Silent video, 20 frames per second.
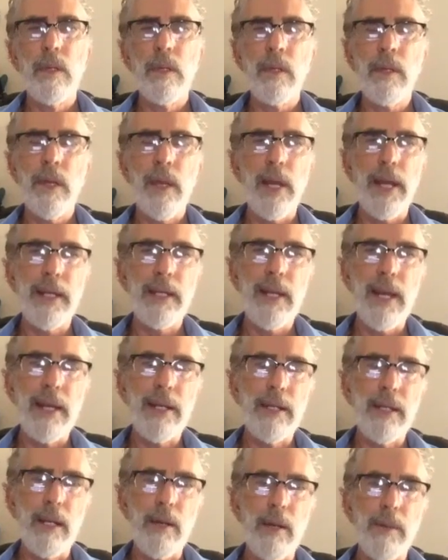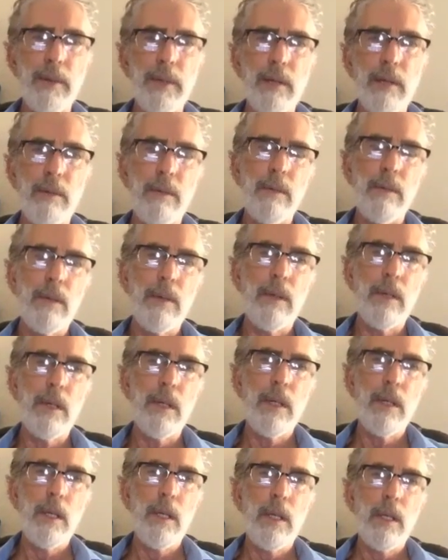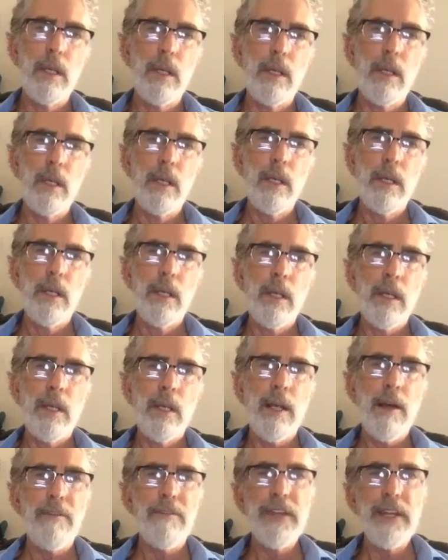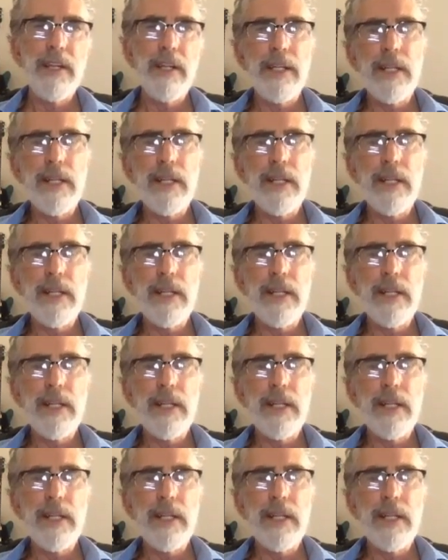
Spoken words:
I like that, there we go. Now feeling